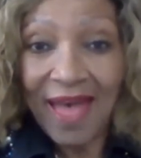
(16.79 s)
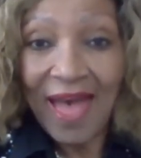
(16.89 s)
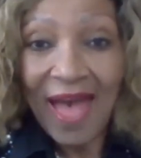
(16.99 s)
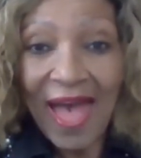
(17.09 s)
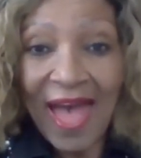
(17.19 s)

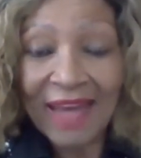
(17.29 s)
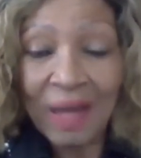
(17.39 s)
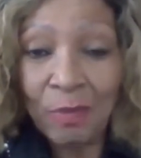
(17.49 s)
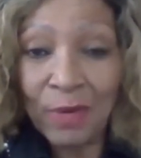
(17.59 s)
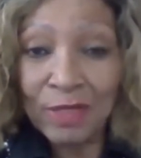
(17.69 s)
And I
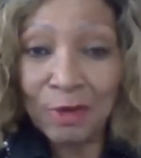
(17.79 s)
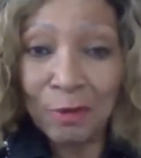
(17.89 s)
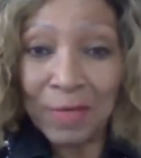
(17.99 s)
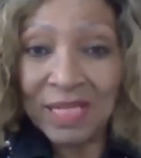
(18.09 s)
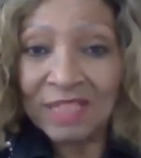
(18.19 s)
bring you
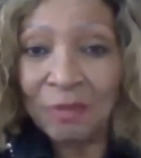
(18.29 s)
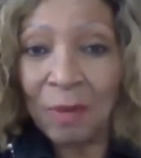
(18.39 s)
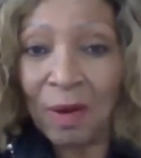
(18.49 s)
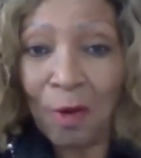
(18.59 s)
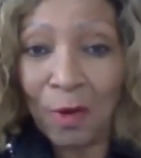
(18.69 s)
greetings from our
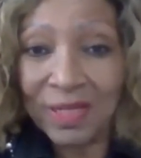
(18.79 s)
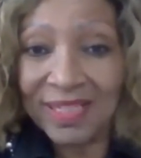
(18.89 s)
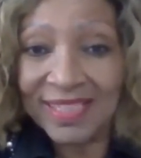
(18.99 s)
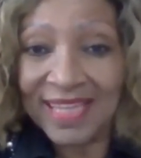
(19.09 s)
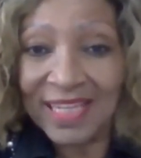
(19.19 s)

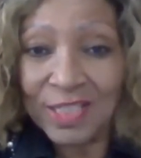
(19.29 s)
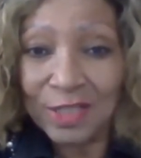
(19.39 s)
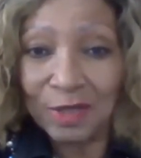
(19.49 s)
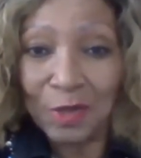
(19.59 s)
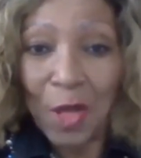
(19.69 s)
organization.
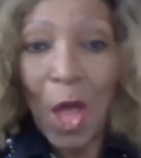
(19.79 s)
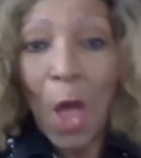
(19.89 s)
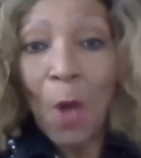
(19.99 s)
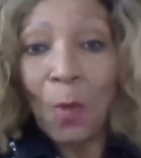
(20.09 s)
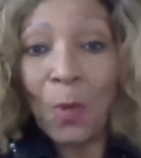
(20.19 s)

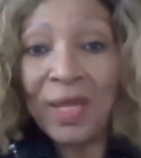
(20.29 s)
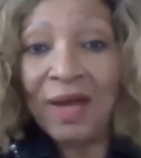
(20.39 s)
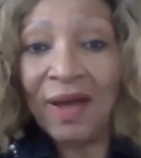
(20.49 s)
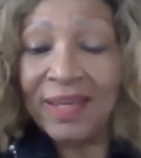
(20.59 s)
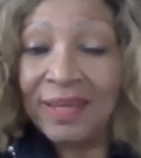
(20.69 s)
We are
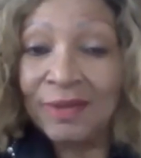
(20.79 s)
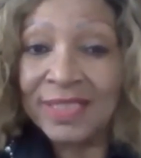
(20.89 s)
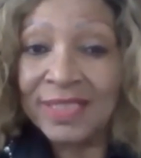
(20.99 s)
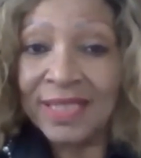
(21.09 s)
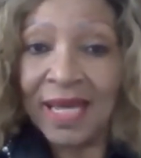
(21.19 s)
here
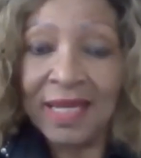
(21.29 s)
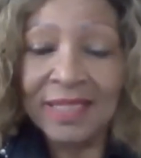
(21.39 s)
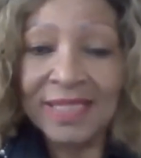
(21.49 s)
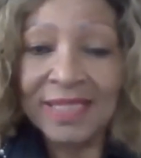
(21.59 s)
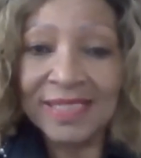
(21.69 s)
today to
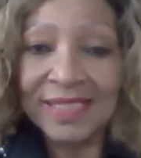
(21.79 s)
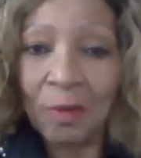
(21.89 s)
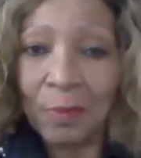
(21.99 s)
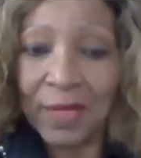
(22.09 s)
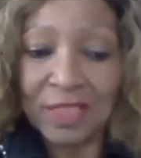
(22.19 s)

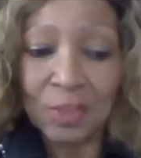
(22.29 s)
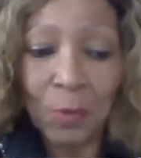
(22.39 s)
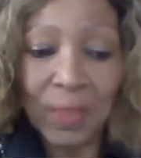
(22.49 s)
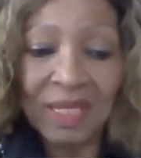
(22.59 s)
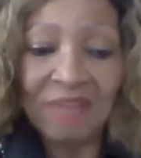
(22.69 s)
celebrate
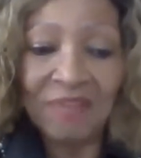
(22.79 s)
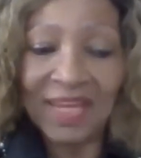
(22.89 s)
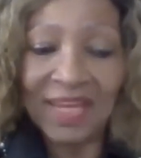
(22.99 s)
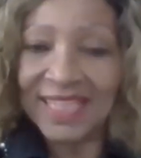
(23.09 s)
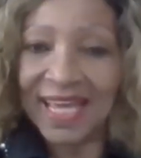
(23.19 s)
20
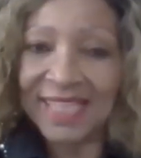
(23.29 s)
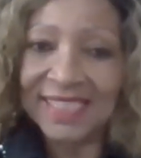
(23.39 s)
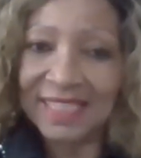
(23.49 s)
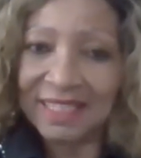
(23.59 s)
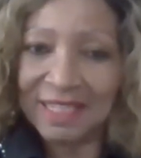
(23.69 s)
fantastic
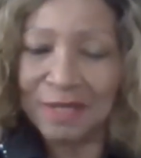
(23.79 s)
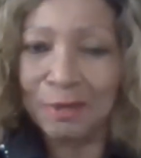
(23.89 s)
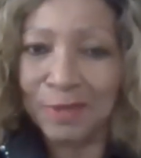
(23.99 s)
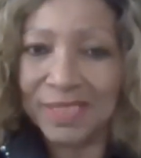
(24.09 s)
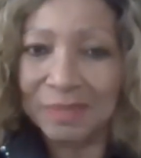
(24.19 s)

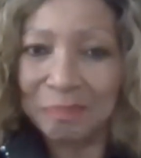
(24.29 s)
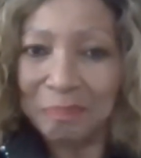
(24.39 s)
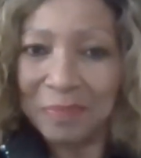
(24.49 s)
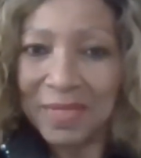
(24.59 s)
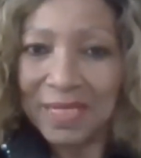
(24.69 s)
years,
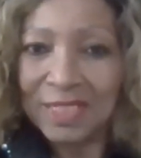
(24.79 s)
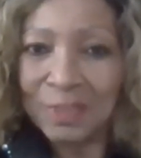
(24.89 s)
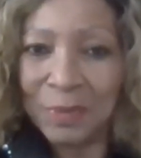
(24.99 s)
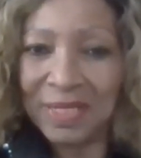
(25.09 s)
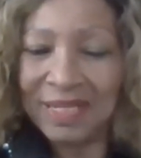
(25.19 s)

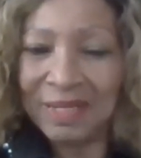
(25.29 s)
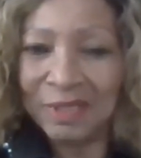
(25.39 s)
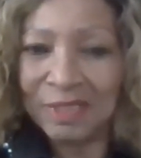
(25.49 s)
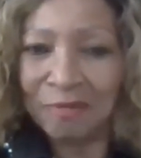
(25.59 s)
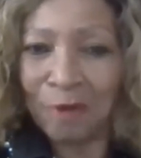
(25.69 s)
20 years
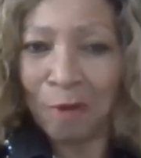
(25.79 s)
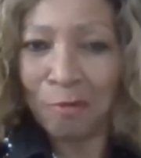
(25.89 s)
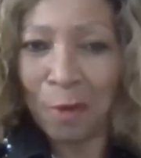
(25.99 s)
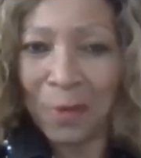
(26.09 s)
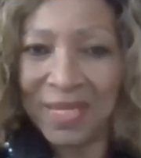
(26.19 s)
of
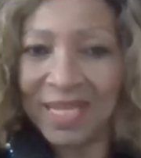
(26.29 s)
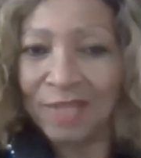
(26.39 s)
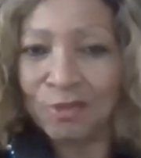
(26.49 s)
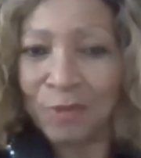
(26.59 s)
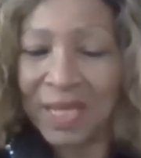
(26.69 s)
Arohi
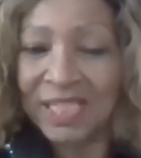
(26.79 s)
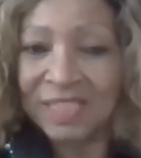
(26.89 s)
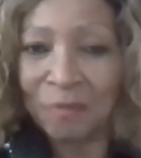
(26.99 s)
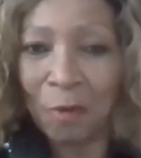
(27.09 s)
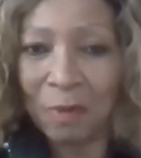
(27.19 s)

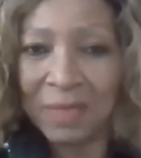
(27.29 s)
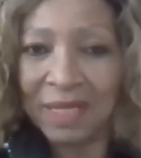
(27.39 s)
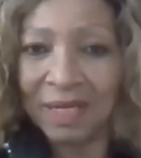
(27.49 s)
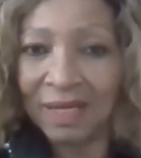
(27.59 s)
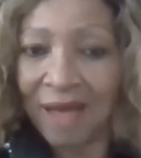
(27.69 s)
transforming
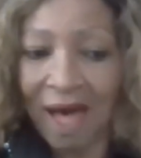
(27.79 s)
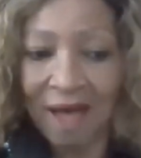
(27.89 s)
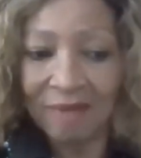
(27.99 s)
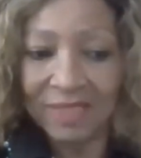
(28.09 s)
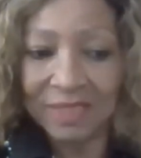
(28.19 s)

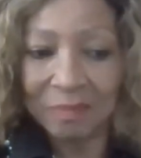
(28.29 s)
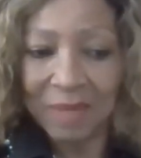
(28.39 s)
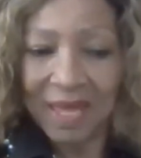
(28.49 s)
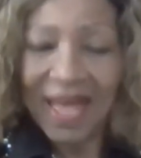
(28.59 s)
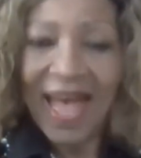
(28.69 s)
lives.
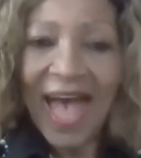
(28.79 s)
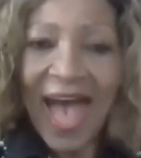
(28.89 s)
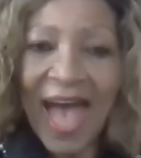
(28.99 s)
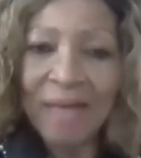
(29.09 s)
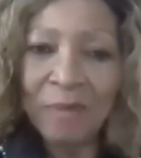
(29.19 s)

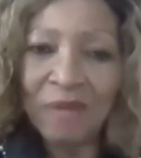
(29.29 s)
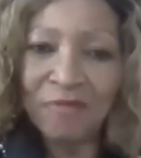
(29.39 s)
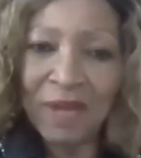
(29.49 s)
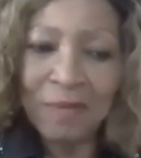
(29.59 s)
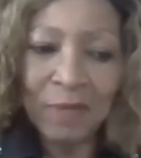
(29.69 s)
And my
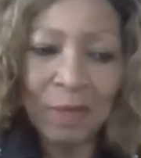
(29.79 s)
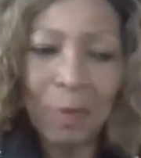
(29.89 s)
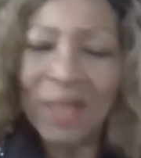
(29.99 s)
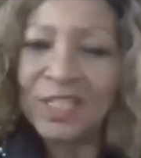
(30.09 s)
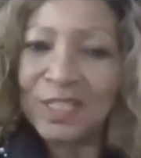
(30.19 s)
favorite
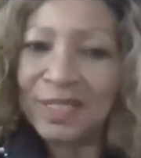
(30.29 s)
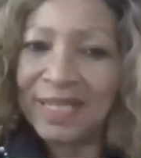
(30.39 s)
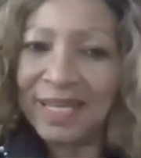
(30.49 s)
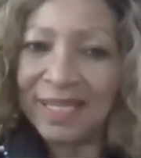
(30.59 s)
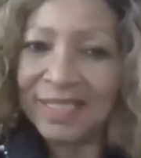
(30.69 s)
question
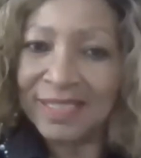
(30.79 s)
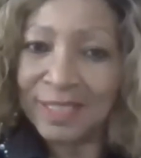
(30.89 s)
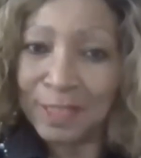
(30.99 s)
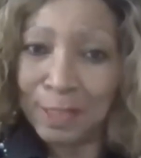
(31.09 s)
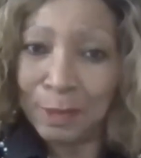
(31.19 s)
is to
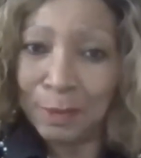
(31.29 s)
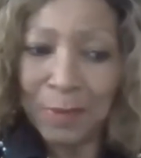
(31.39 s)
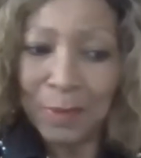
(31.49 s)
you.